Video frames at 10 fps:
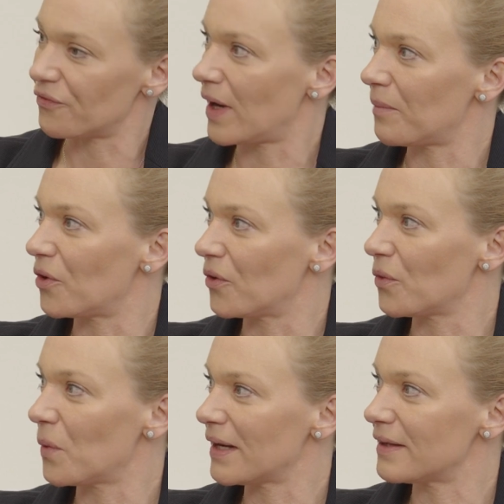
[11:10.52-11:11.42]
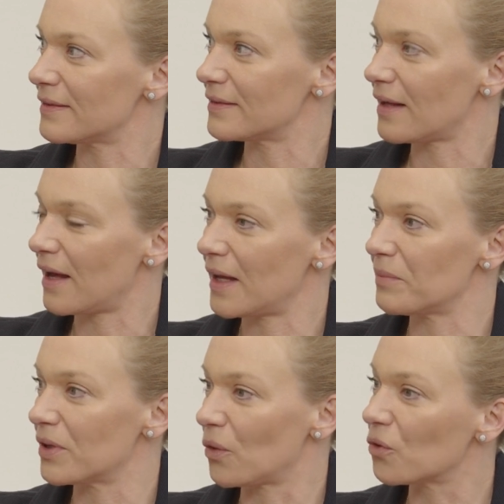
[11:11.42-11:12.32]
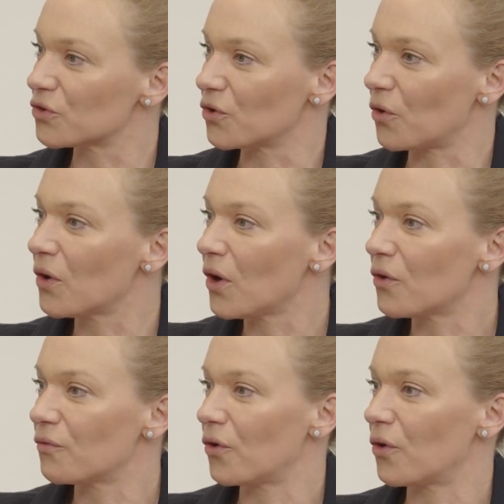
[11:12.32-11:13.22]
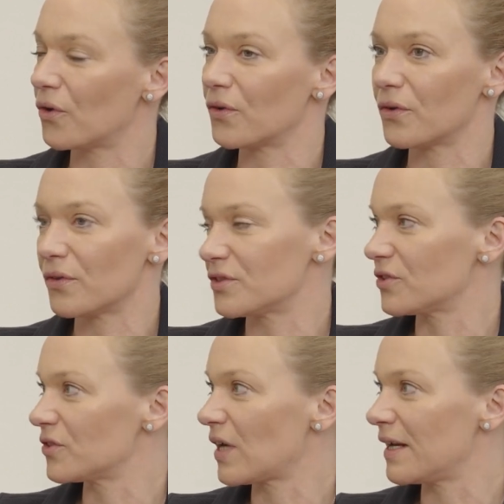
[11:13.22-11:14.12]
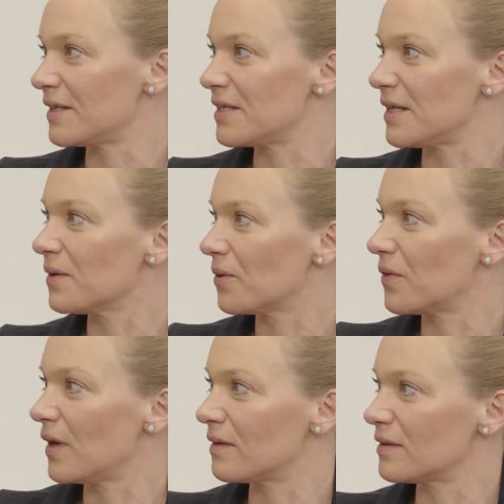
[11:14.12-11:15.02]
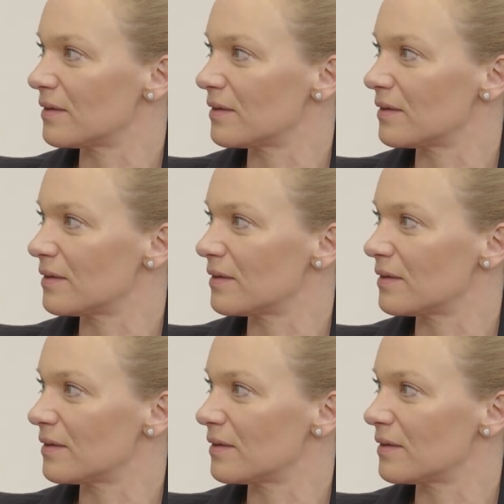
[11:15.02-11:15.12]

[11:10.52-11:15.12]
farmer on the one side, but also for the society on the other